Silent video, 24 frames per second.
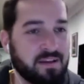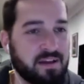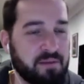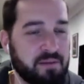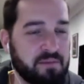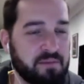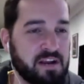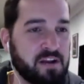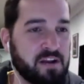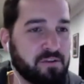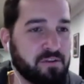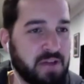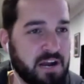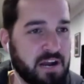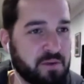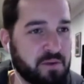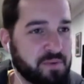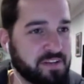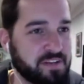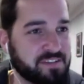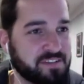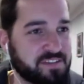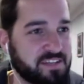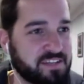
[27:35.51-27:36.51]
I mean, I don't
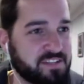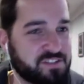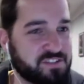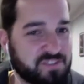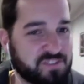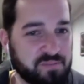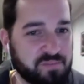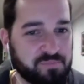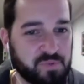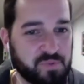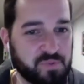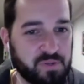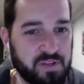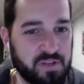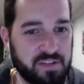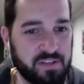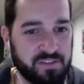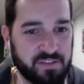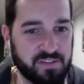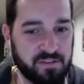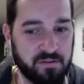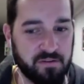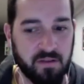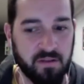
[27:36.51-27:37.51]
mean to say it's simple
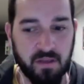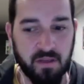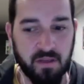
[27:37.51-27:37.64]
as in